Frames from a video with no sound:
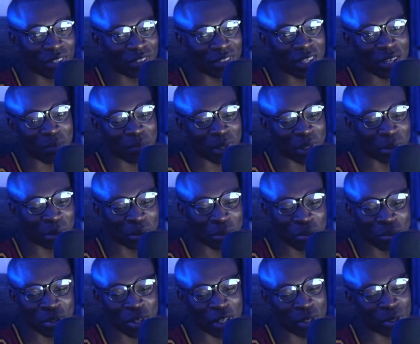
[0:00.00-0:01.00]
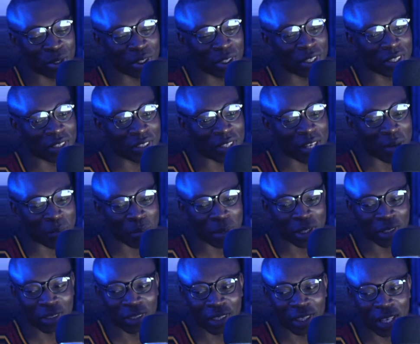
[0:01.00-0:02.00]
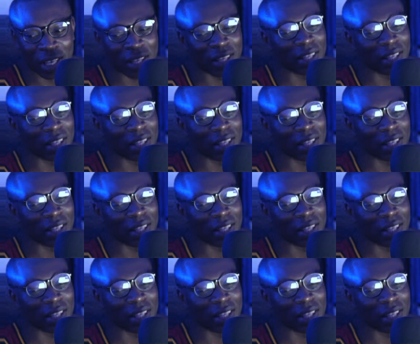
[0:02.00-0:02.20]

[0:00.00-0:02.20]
is number two, Sanji is number three,